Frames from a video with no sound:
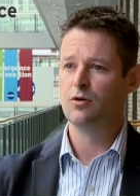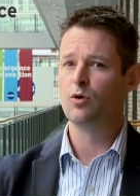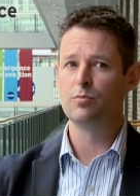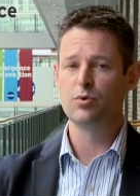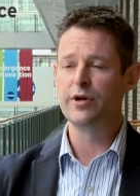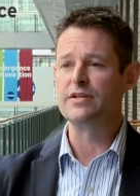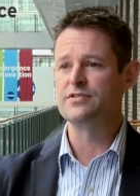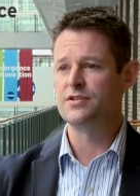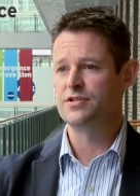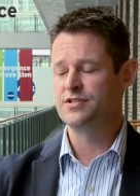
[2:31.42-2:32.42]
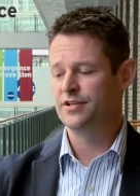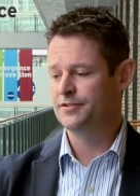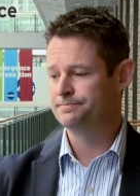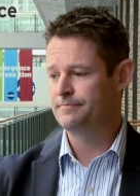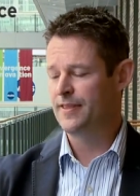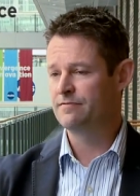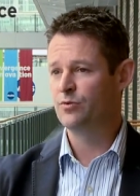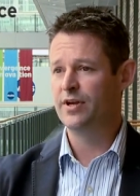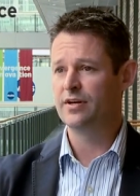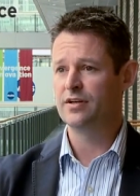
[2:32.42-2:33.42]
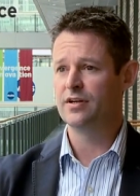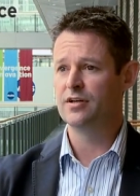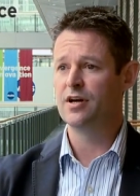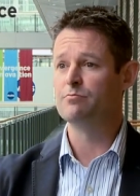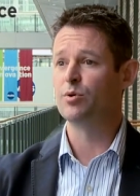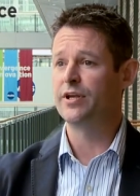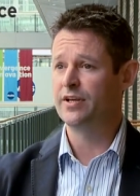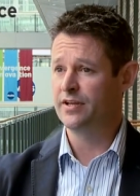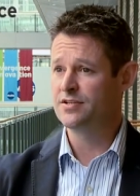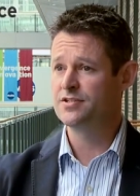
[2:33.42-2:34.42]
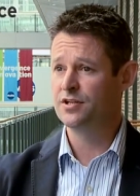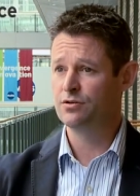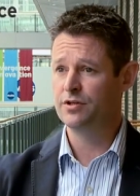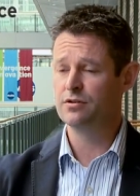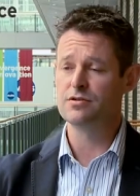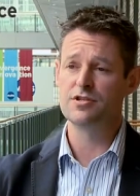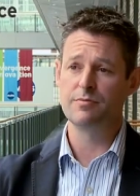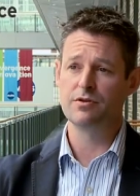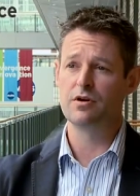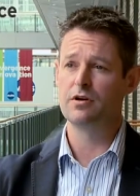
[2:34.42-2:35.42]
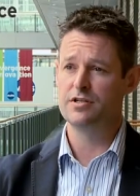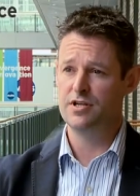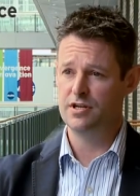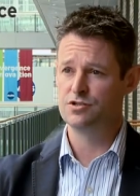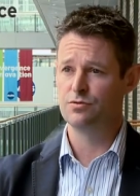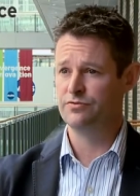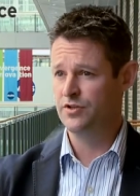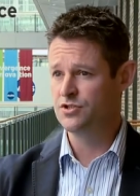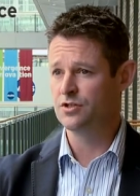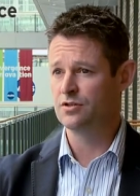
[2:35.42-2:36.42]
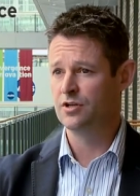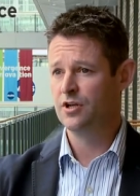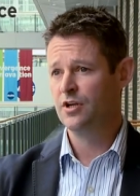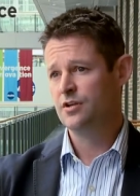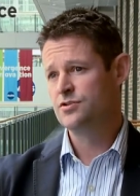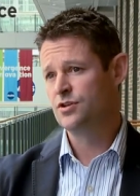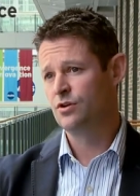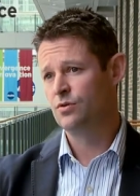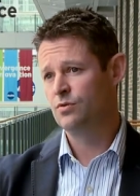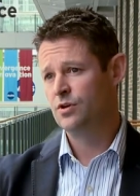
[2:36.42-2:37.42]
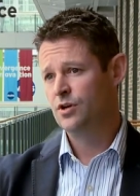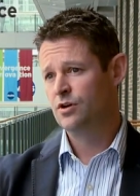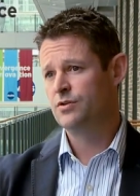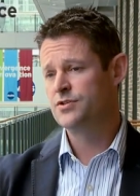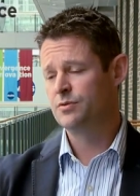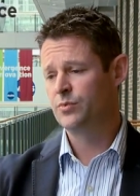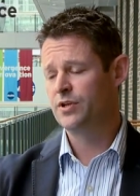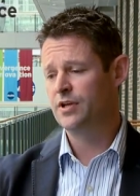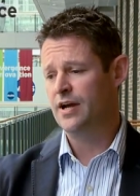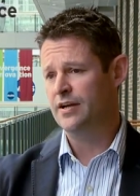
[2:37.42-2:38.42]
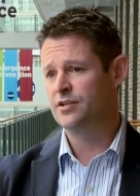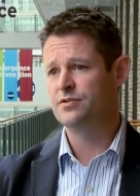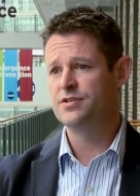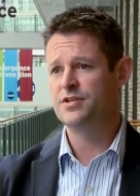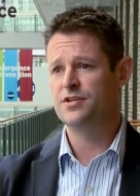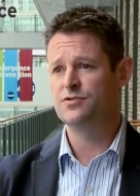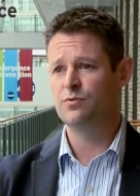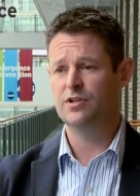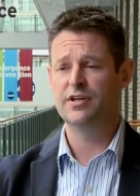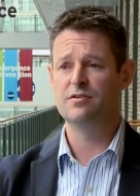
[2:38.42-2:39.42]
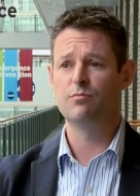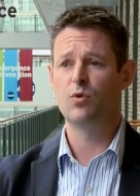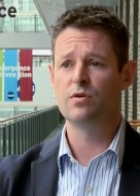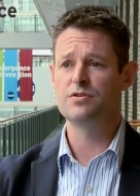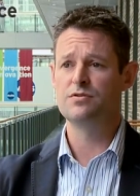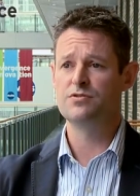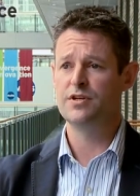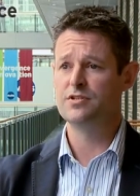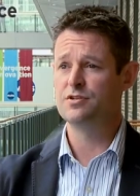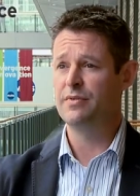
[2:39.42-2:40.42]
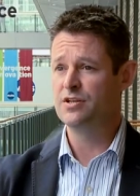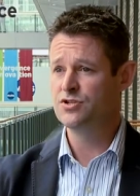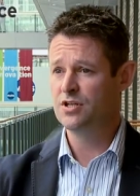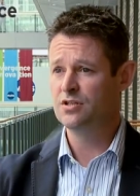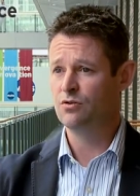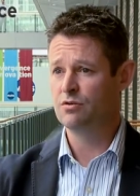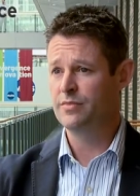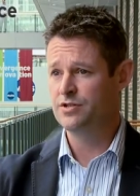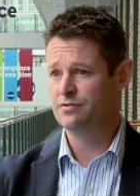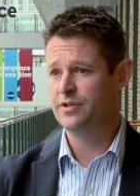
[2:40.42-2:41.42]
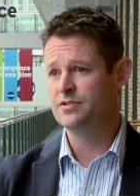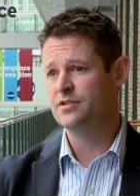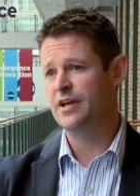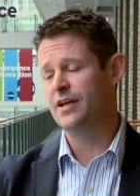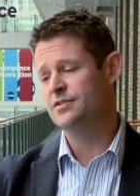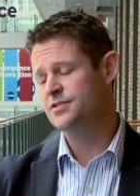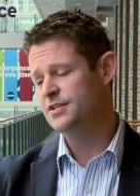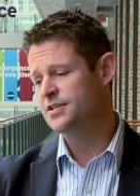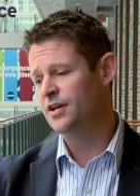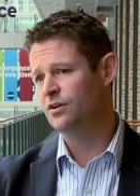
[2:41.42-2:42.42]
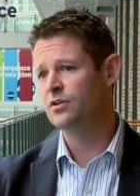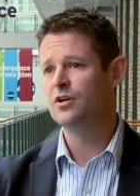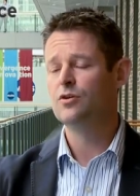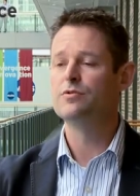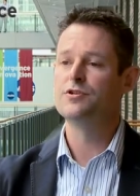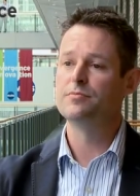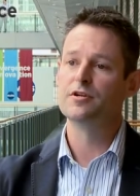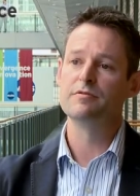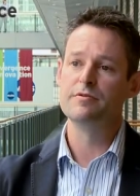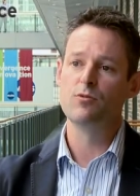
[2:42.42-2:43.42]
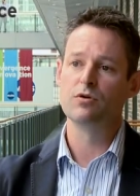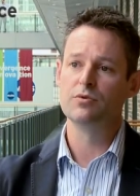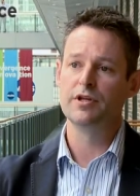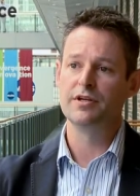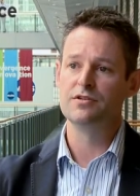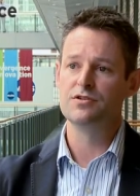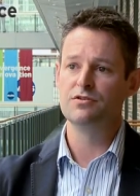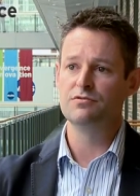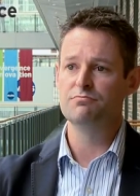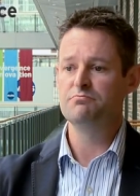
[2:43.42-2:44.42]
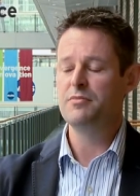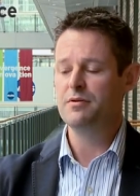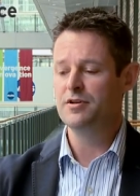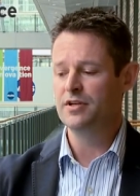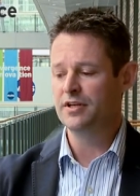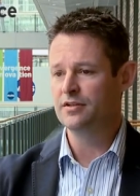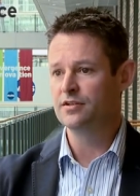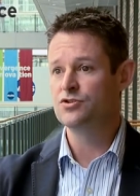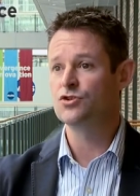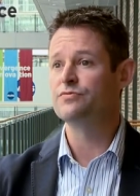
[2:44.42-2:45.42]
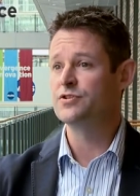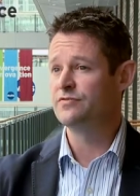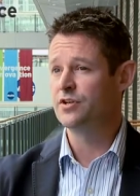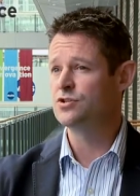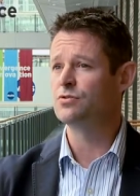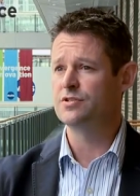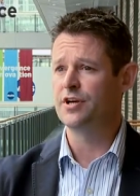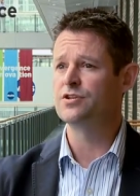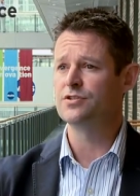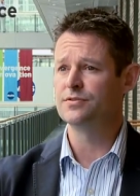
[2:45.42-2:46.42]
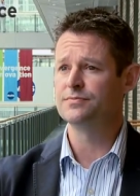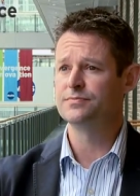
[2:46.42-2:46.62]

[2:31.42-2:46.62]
or print, such as um, if we had a, a brick exterior or some other architectural feature. So quite simply, accuracy is related more to, say, a dimension or measurement, and detail would typically be more related to maybe a, a surface finish or texture.